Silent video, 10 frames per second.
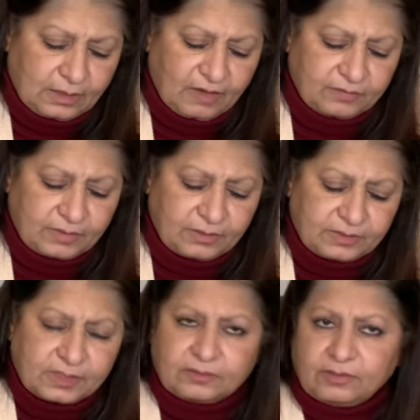after you
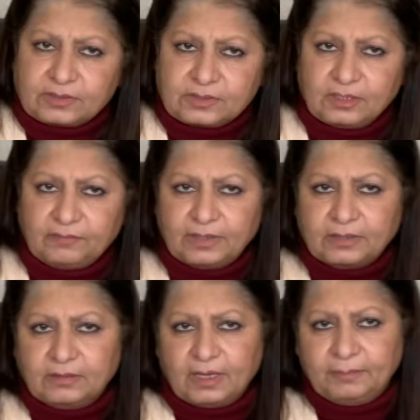said to yourself like
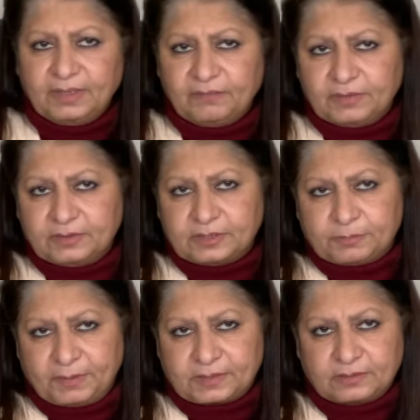you know i'm leaving this
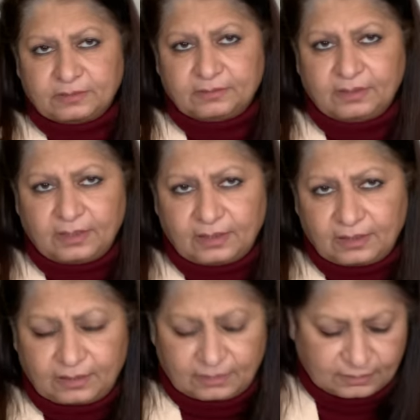person
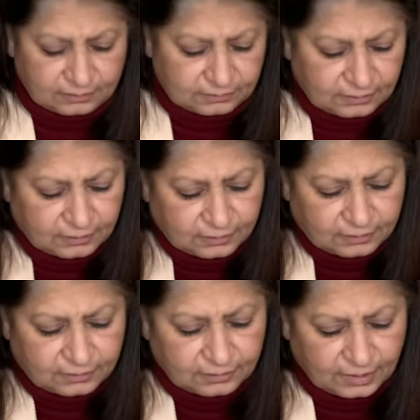ah,
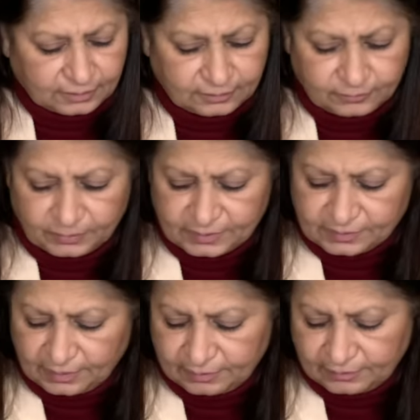i don't want to
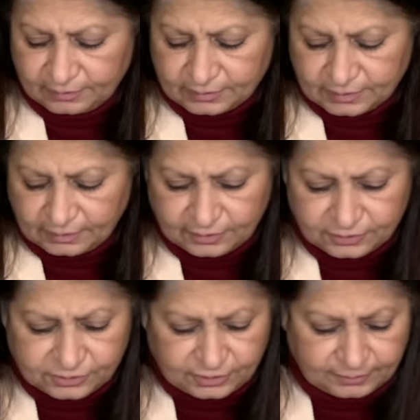stay in this
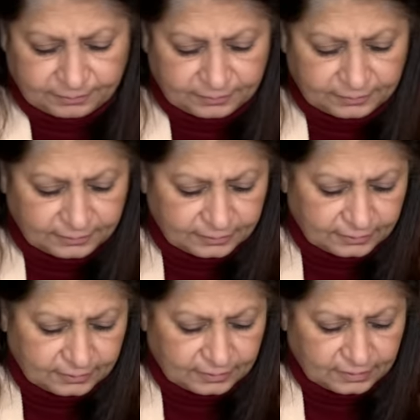relationship
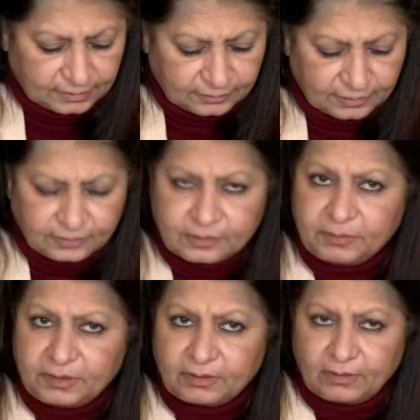they did
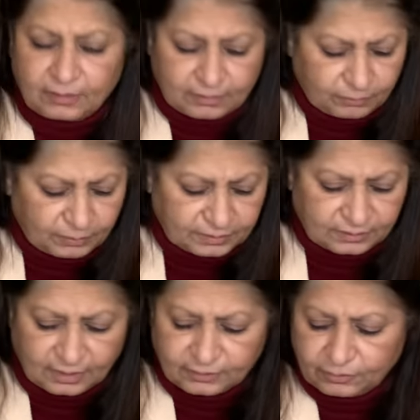me wrong. What
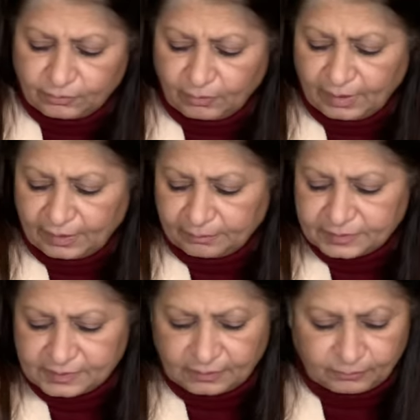did I do? Why I'm
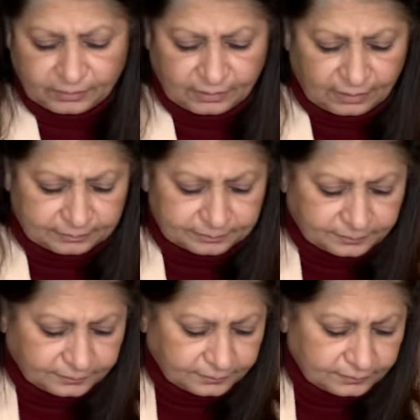still with them?
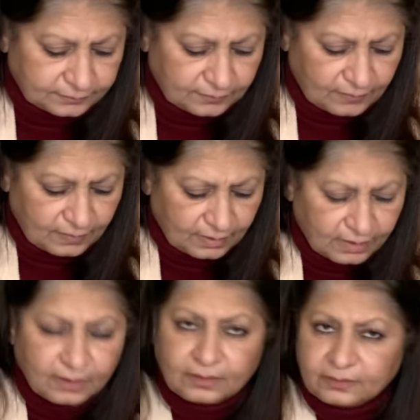
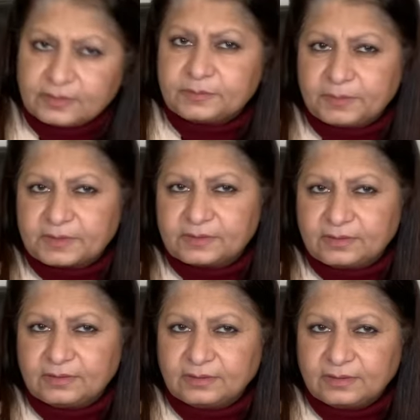This
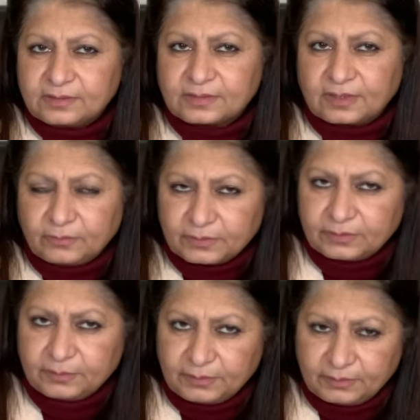person is going
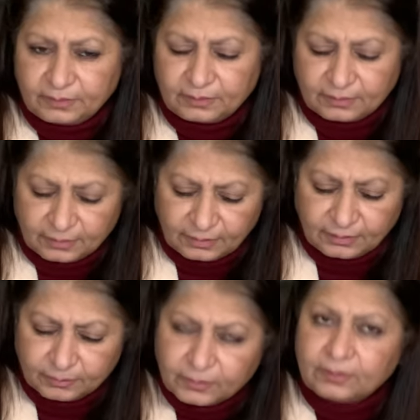to be
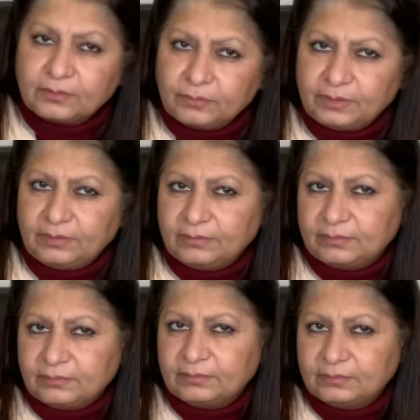really more with
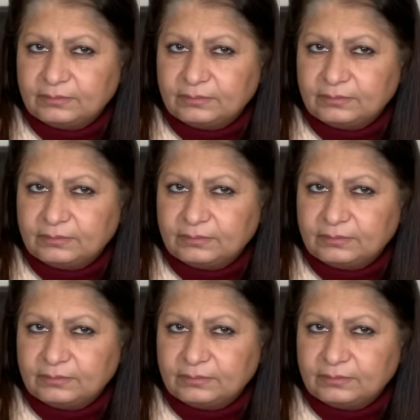you,